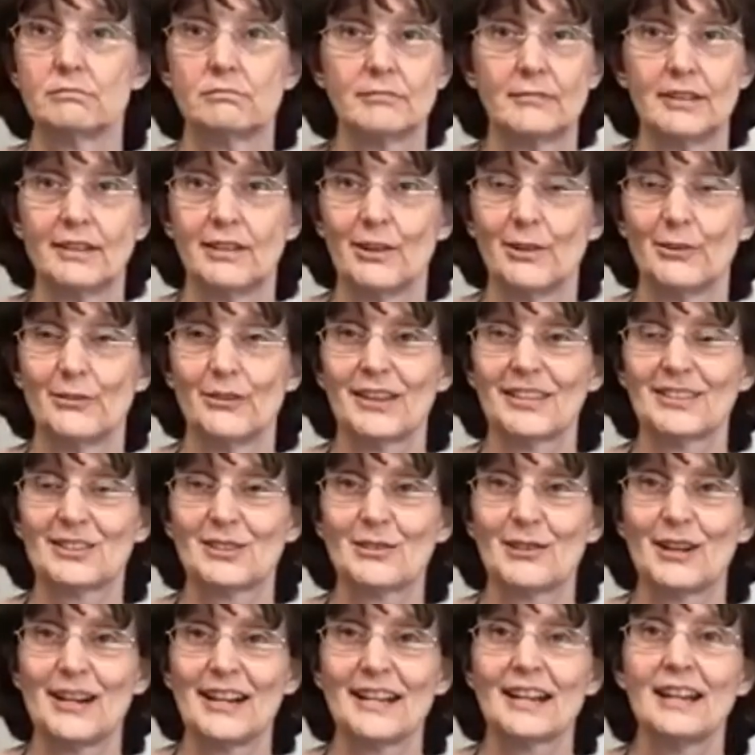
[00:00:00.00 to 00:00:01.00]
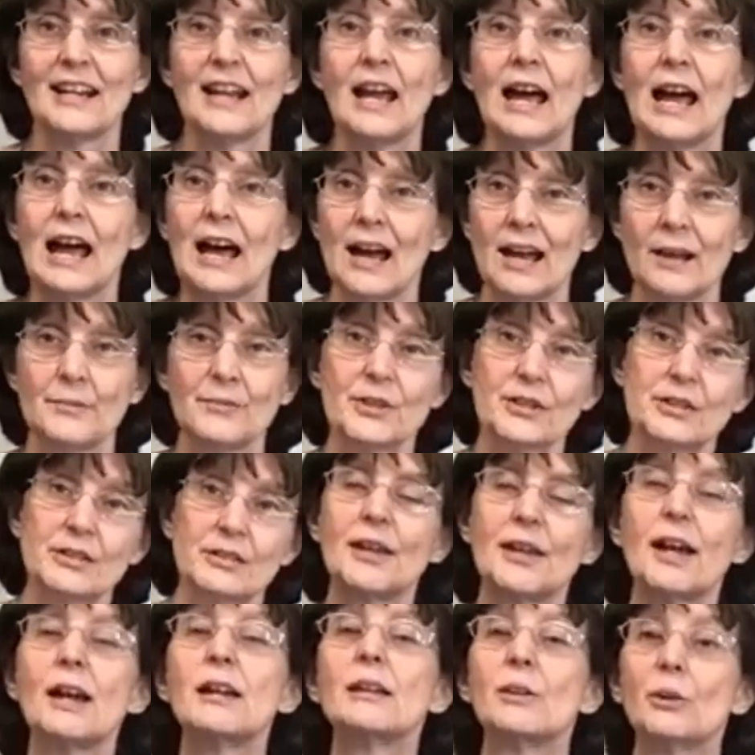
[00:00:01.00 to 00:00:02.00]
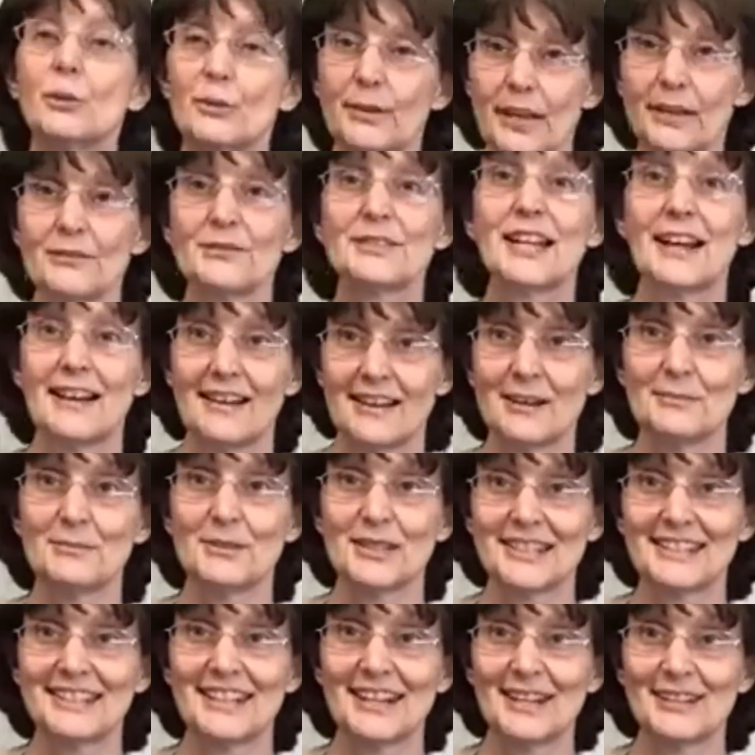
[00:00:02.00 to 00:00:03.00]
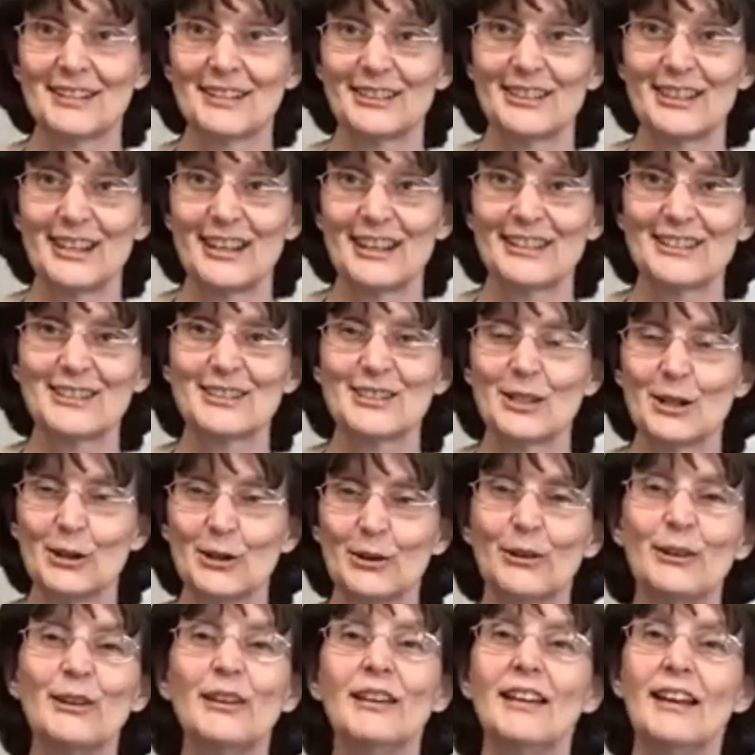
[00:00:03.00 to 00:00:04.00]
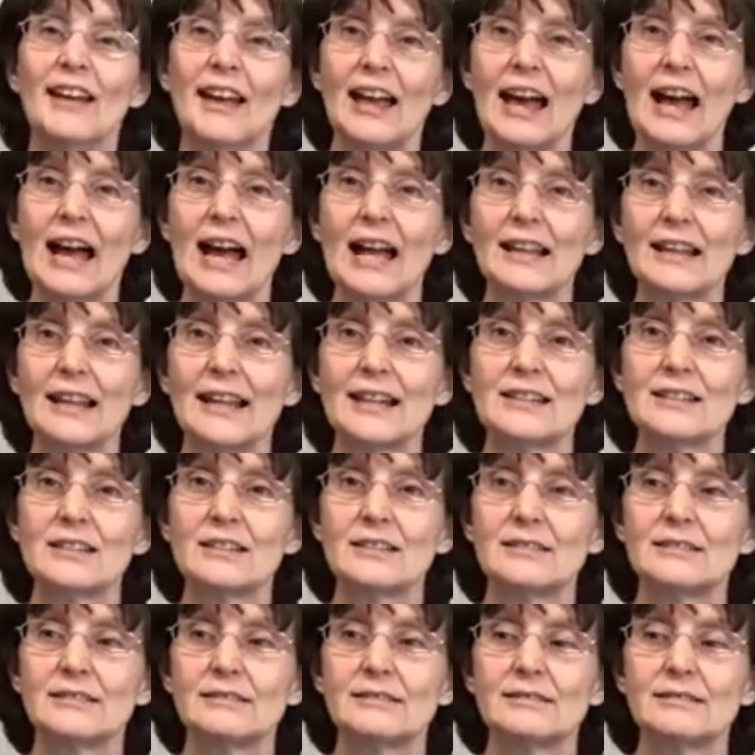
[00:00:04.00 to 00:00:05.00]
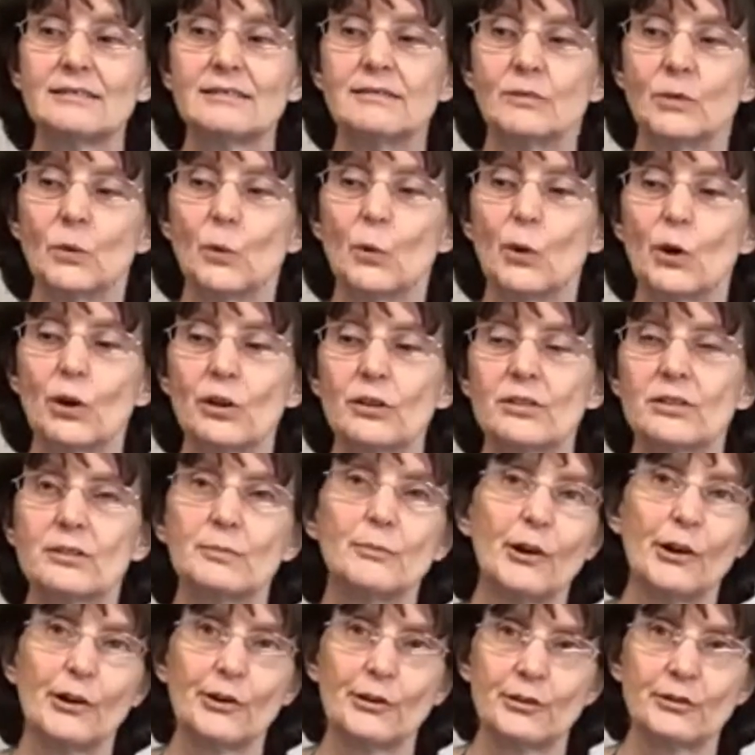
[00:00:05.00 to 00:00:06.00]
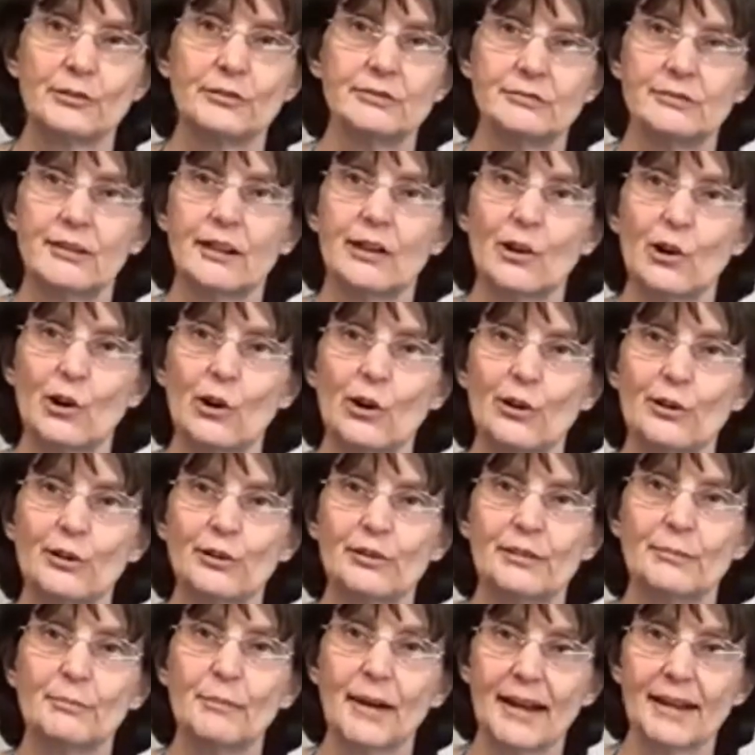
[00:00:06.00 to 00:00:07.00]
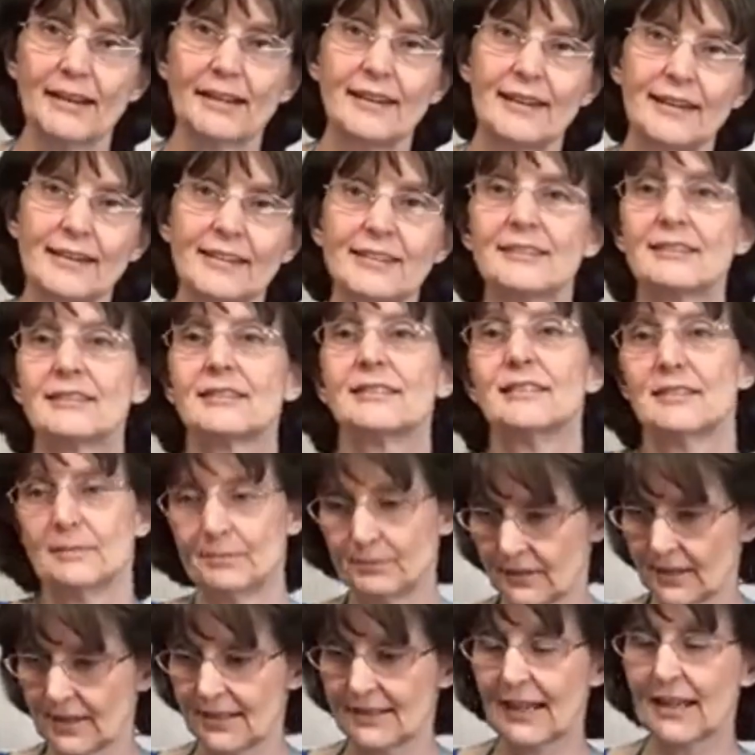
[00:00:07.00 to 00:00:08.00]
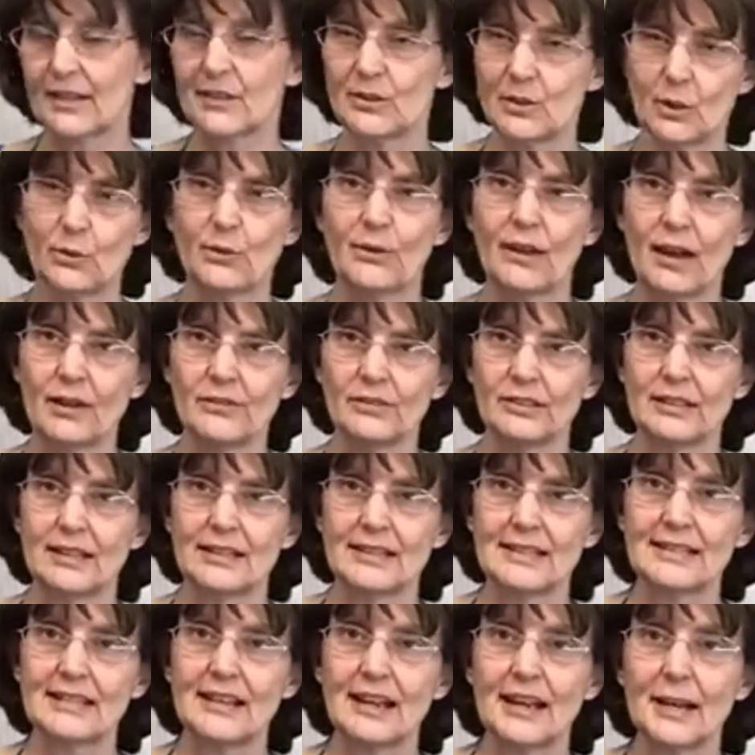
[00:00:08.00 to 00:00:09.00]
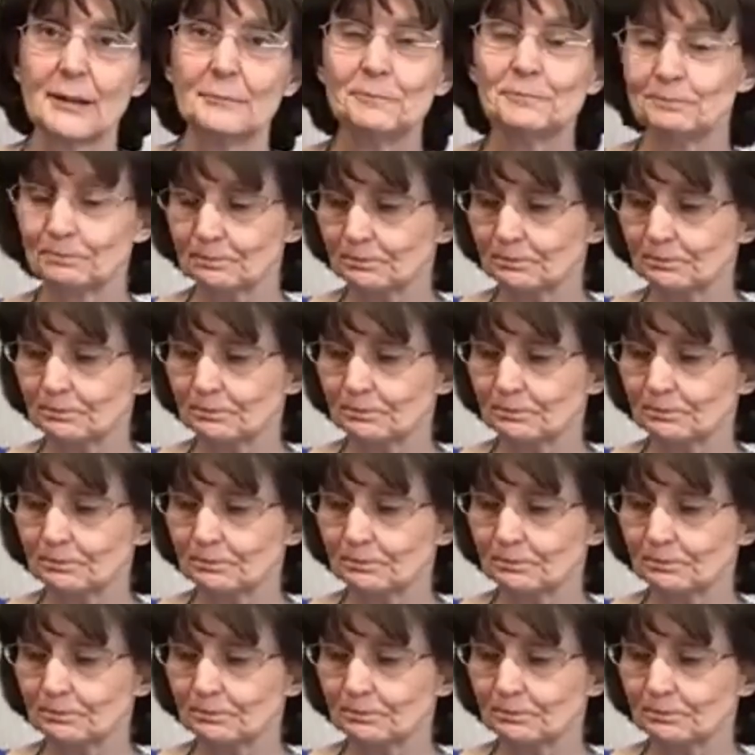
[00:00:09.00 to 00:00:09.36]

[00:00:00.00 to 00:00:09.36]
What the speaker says: That's great. I don't have time to sand a lot, so I like to work smarter, not harder in my case, because I don't have a lot of time.